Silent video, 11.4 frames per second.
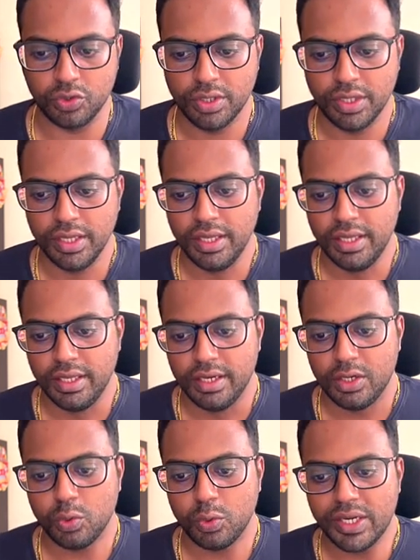So
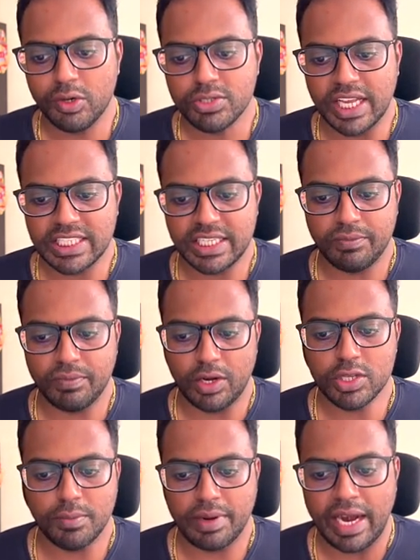to introduce the extreme values,